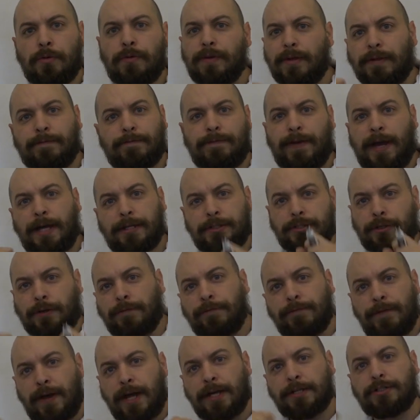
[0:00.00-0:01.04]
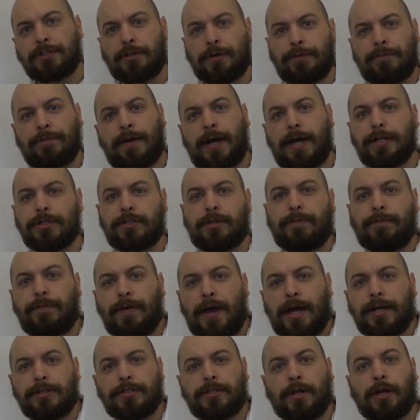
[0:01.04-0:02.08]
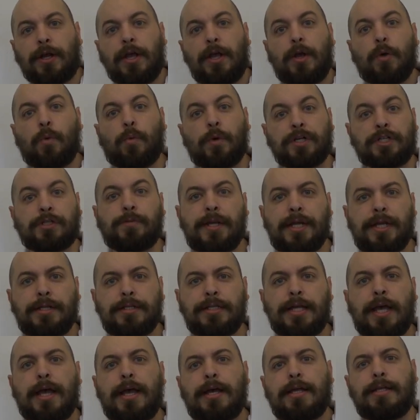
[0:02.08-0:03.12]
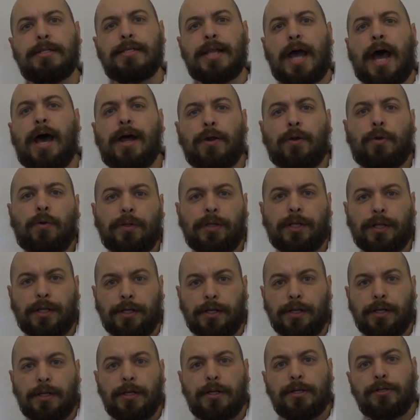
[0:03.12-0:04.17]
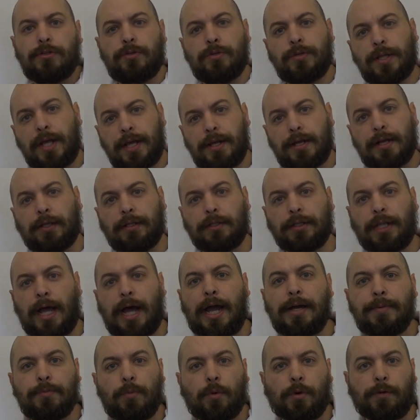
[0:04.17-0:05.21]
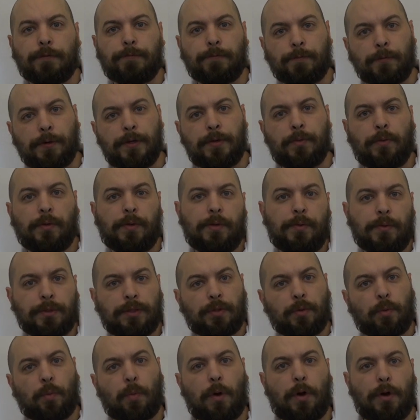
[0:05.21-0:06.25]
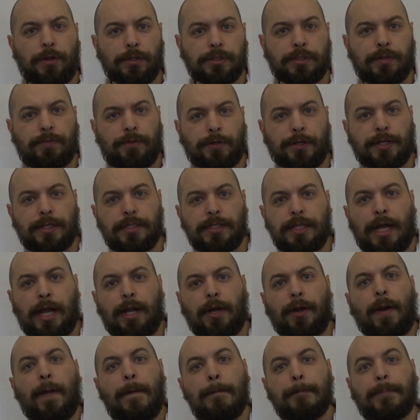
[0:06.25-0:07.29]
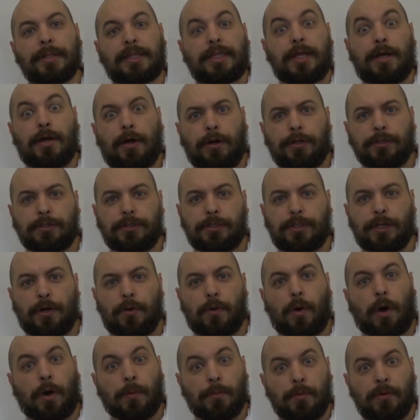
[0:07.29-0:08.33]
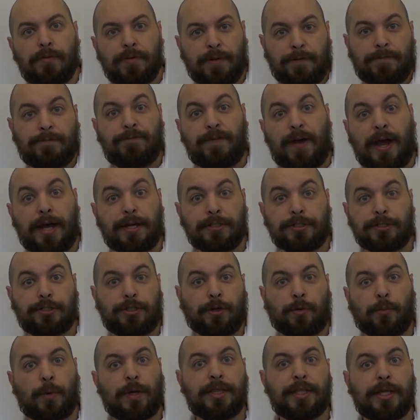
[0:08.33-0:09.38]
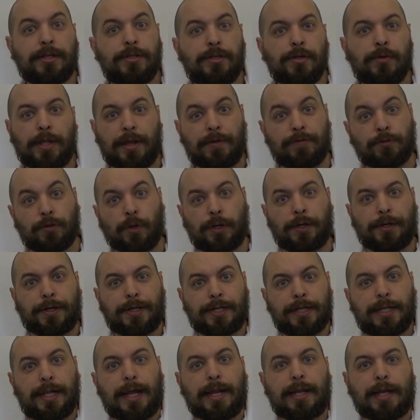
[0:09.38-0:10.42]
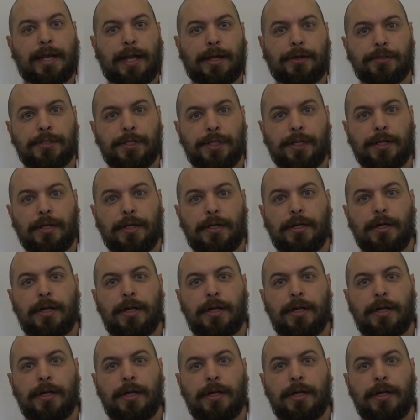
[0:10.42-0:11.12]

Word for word: moving faster and faster and faster and faster, which means not only do they collide more frequently with the walls of your container, but they also are moving faster when they do. They have greater kinetic energy.